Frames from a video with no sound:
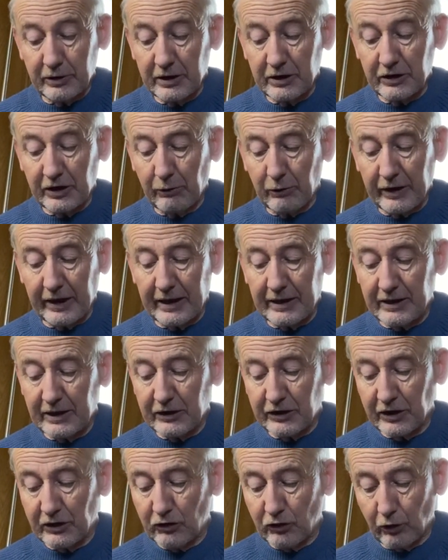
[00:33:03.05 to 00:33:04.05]
It's okay,
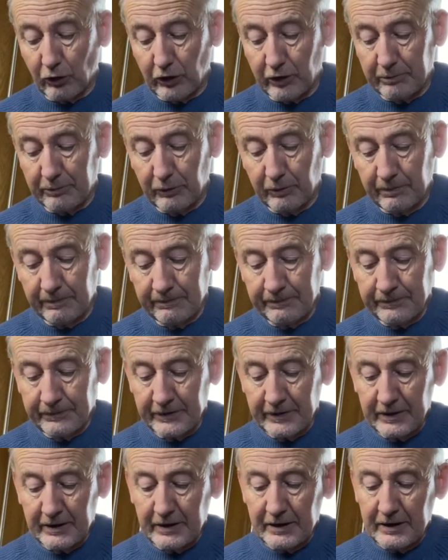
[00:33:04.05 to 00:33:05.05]
it's enjoyable,
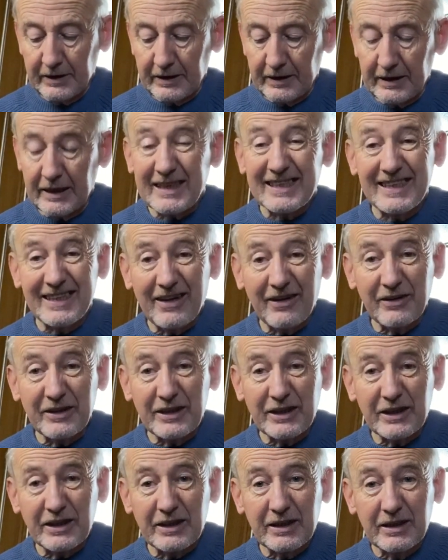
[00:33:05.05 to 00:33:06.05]
it's
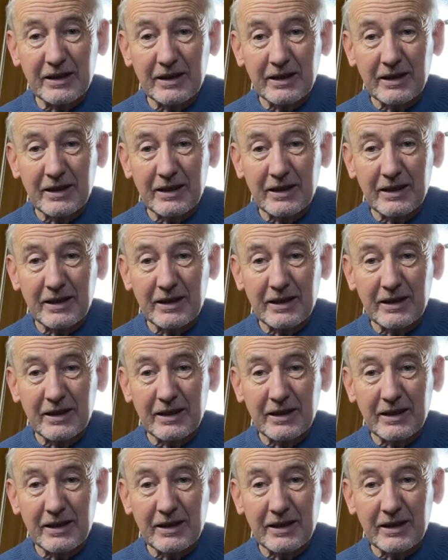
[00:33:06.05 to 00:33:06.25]
nice,